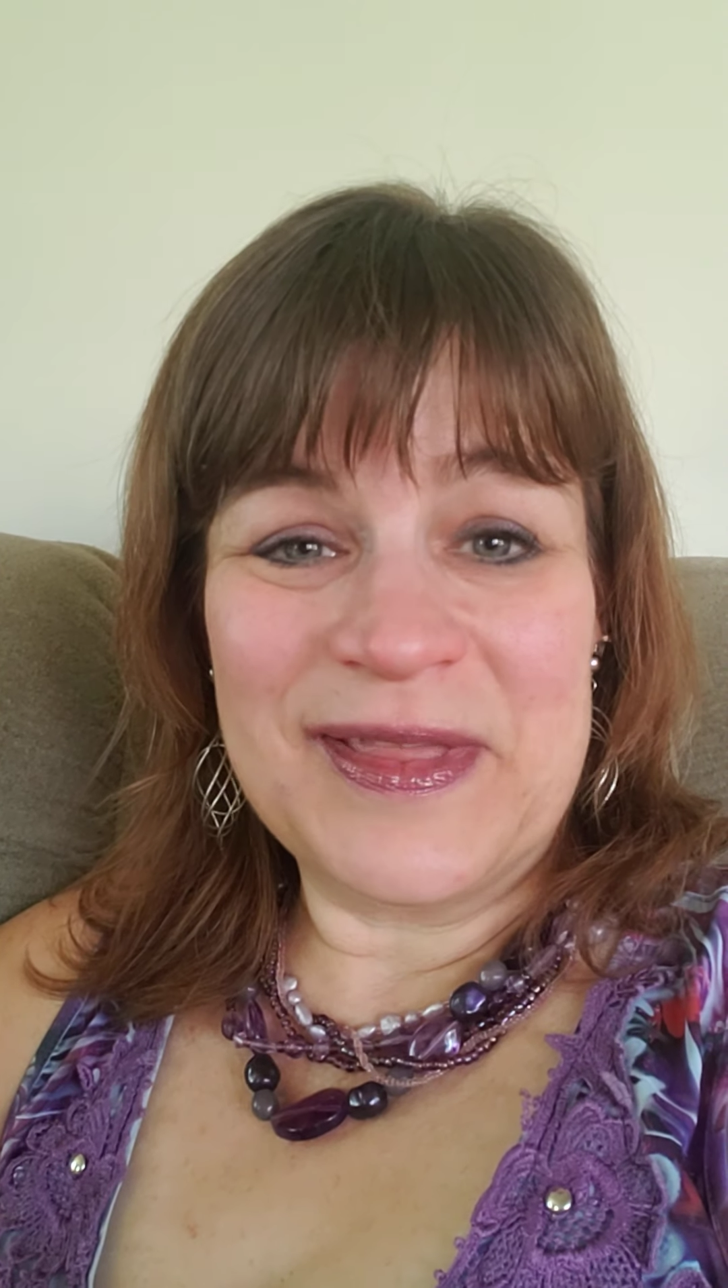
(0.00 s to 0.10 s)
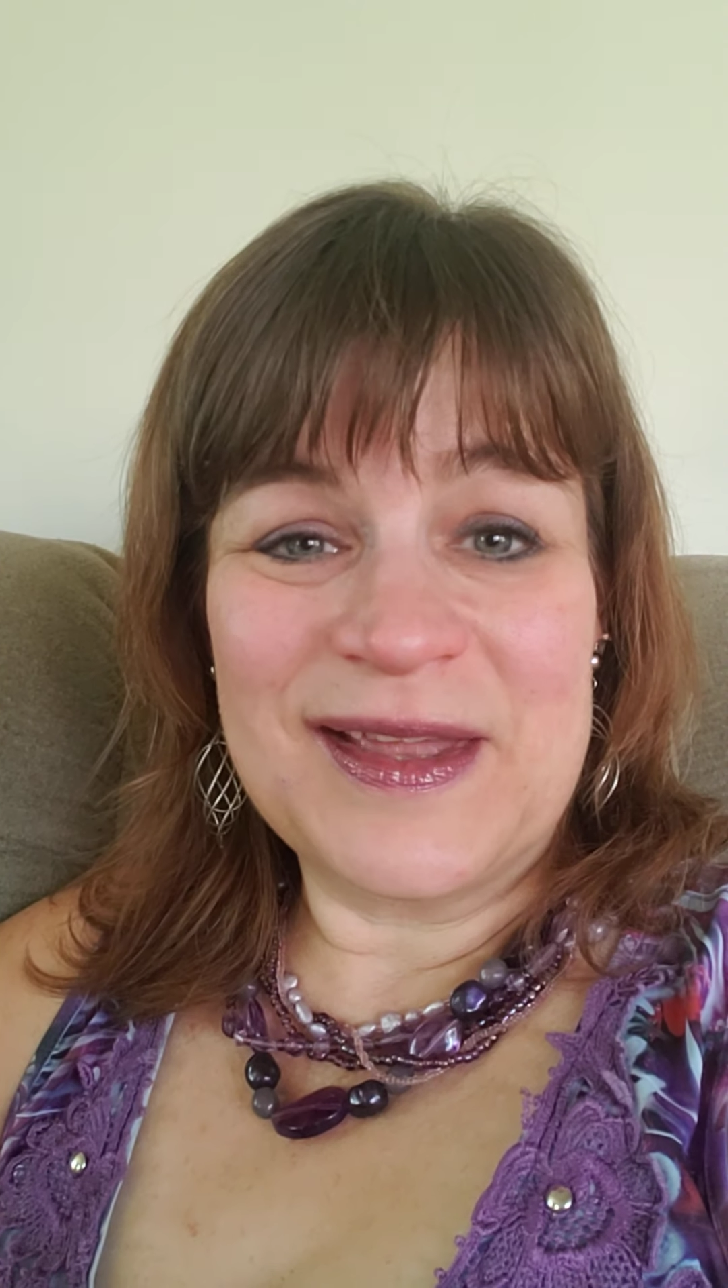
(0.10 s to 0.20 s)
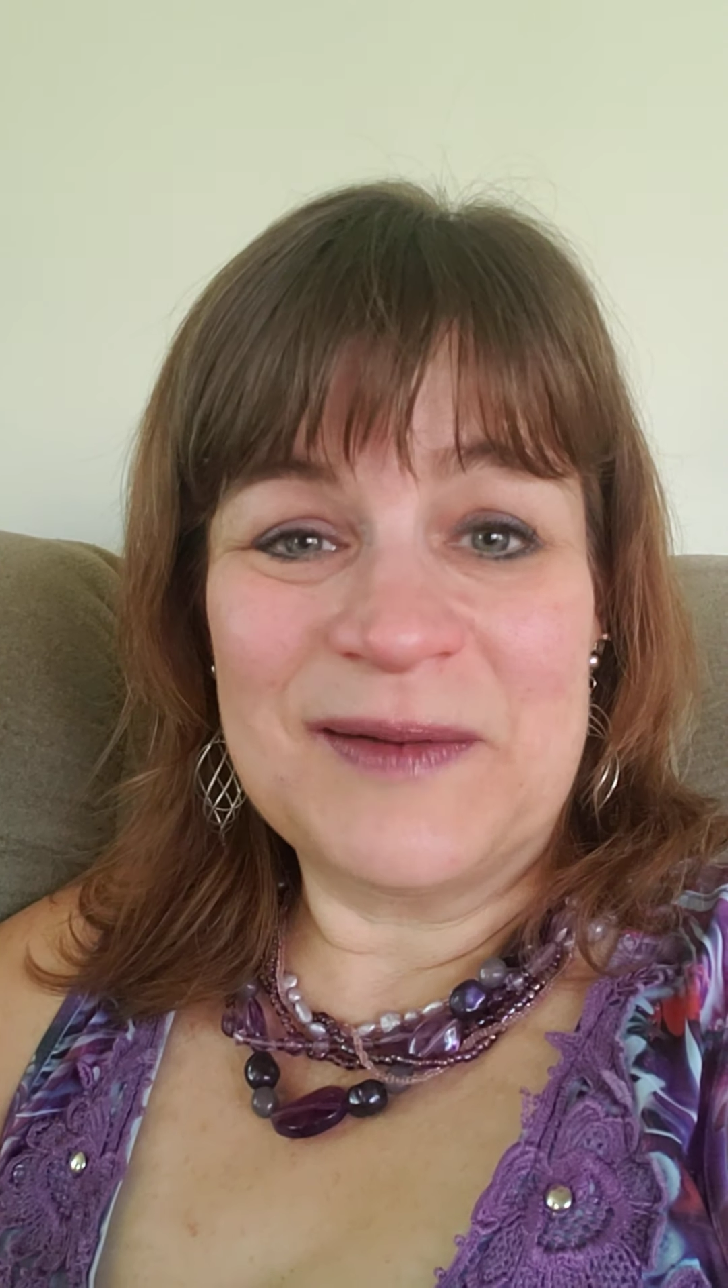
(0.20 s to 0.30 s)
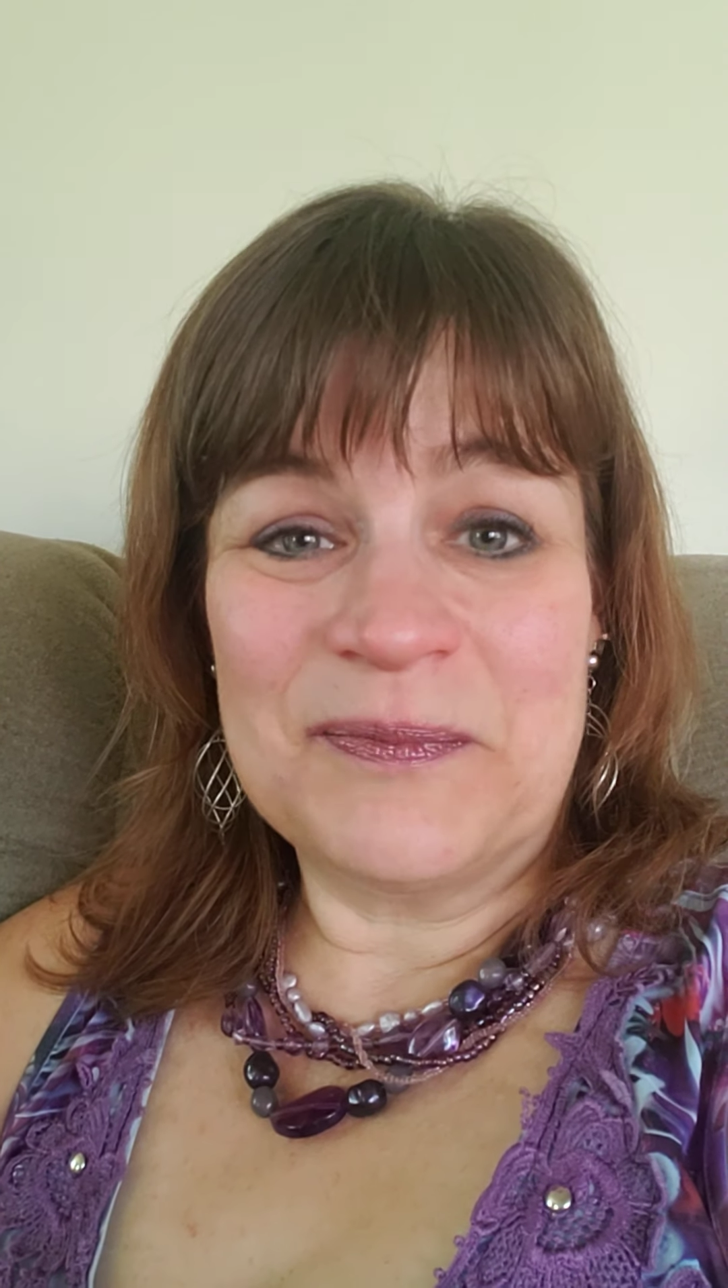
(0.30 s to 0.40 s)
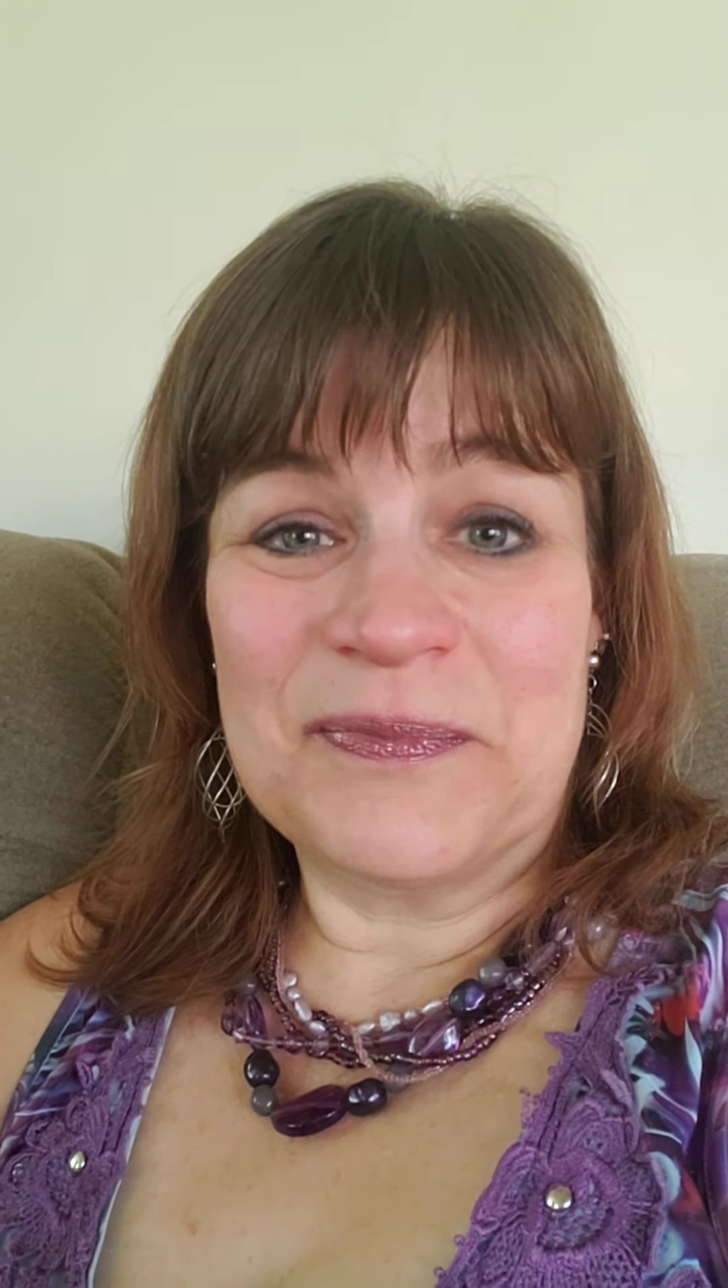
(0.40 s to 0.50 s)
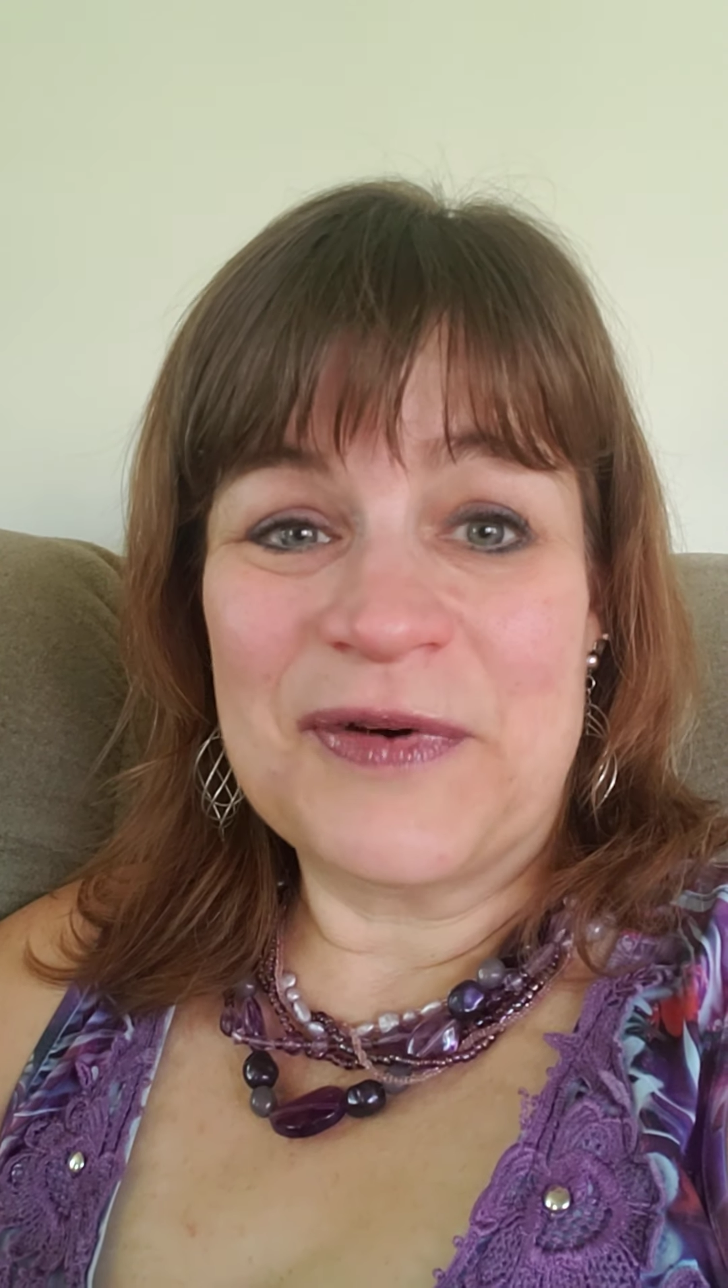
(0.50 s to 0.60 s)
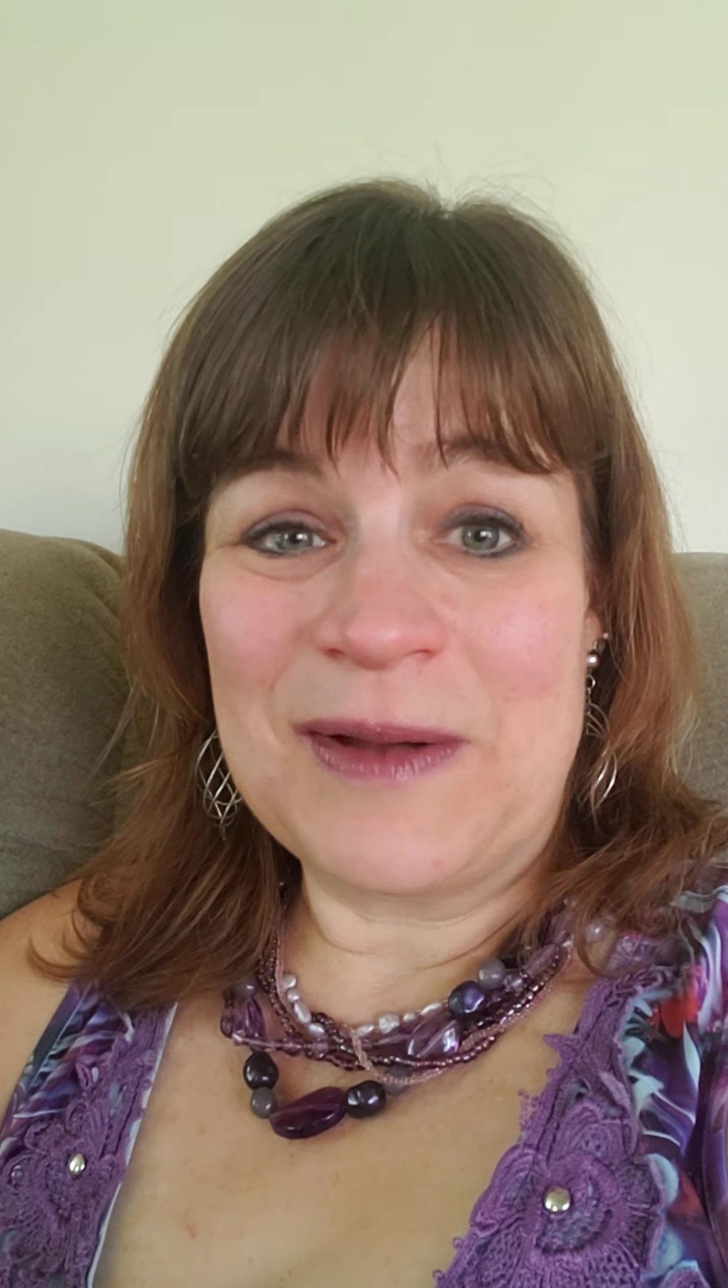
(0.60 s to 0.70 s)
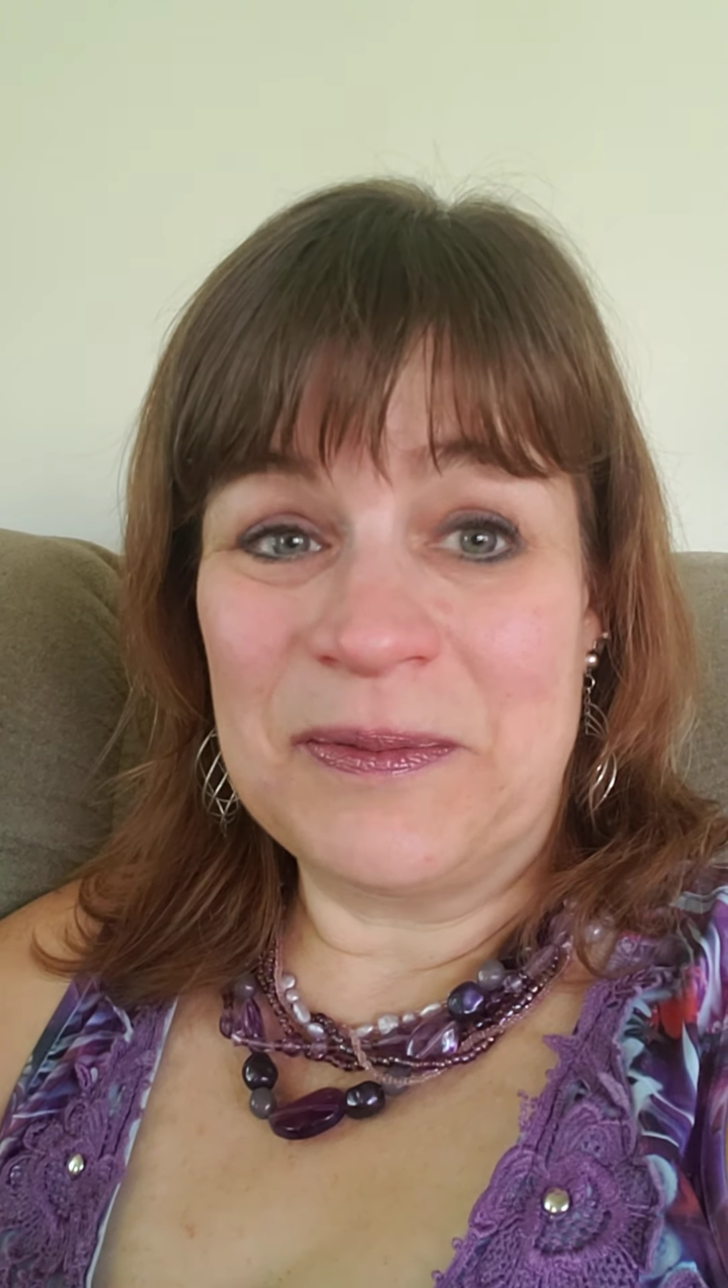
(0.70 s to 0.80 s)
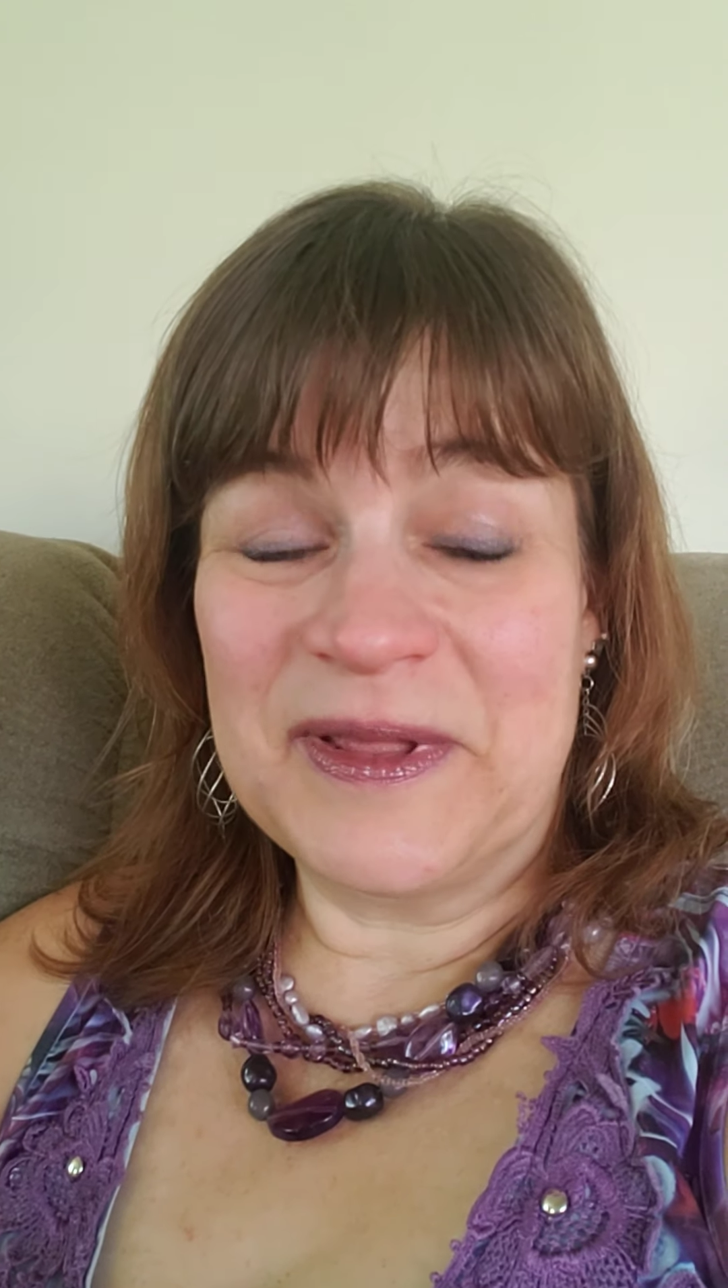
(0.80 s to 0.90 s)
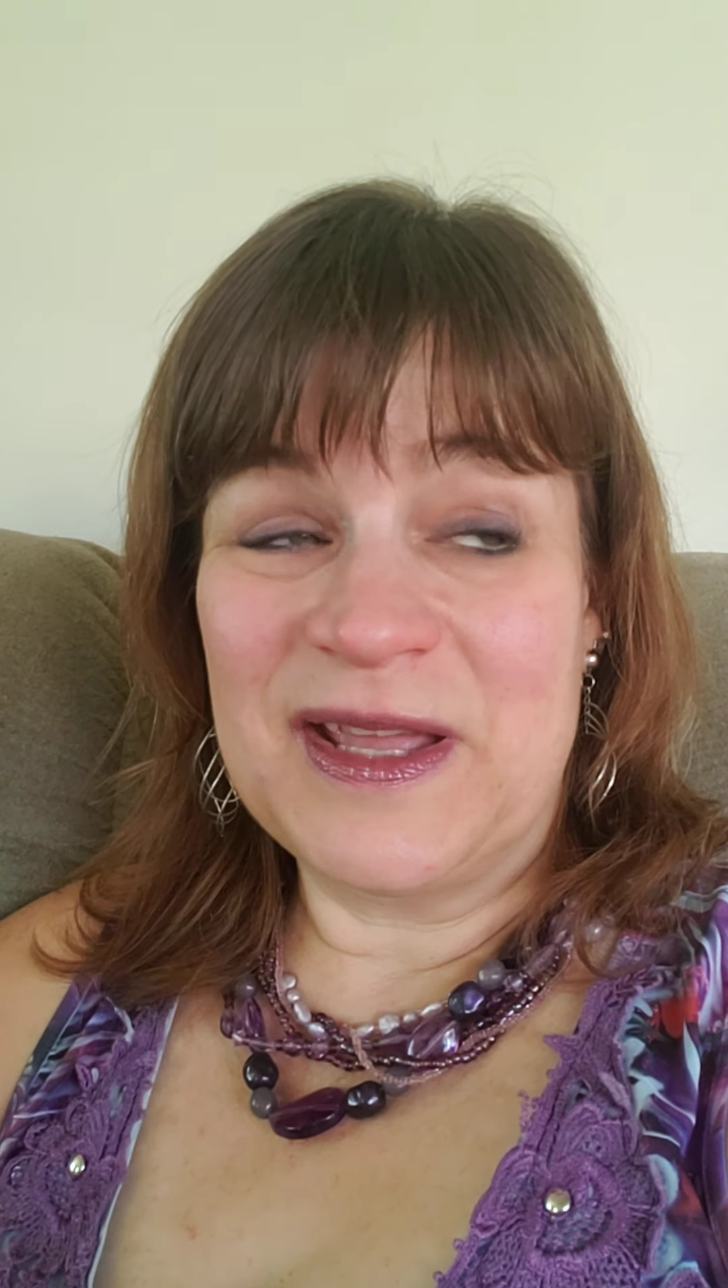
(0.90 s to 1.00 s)
that
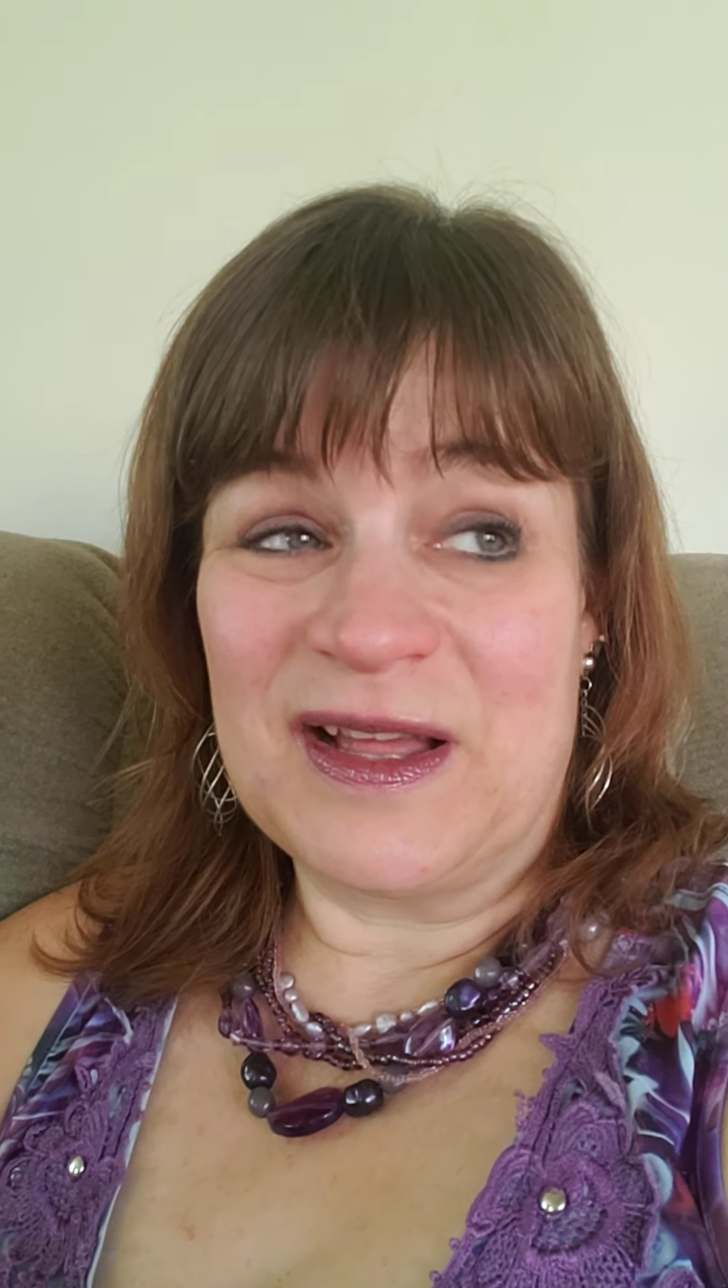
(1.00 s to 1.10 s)
probably